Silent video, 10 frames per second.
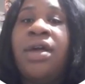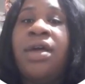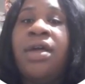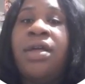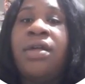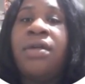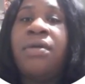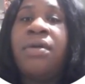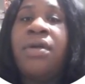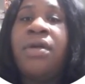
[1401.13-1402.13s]

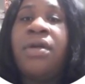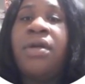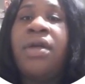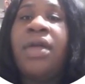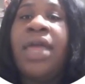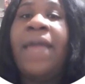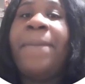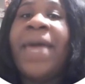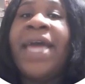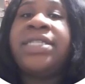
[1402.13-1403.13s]

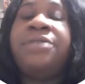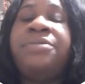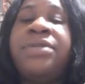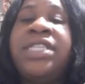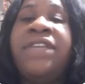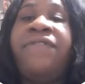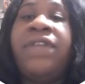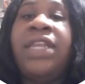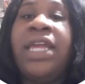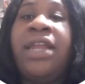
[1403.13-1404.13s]
It binds to
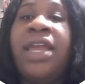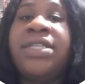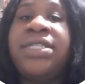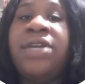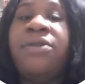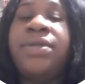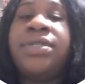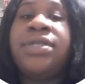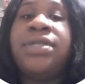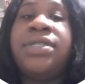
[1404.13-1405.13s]
specific DNA
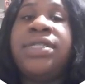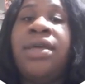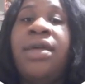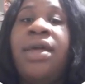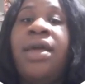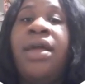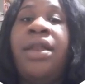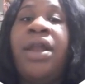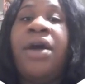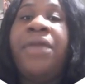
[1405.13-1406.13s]
sequences
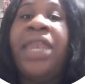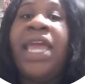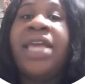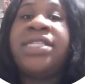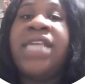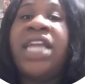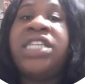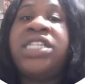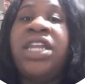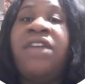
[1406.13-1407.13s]
known as
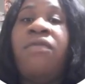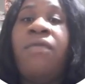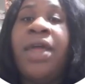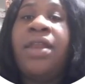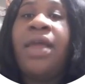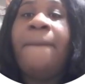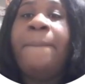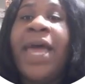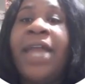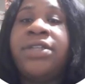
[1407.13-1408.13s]
HNF1
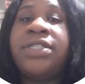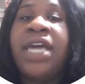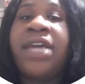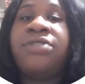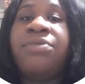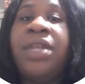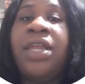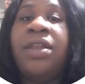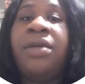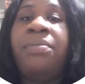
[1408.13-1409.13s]
binding sites
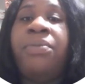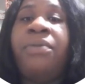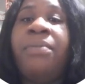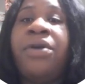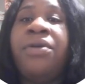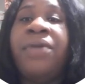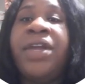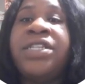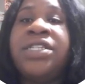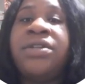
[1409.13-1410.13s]
within the promoter
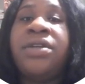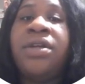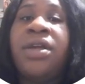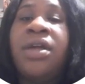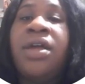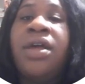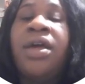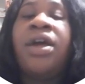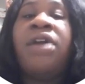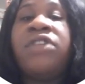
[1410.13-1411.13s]
region
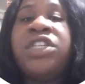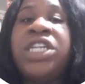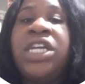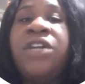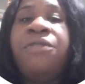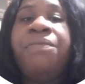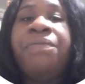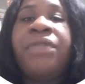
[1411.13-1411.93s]
of the gene.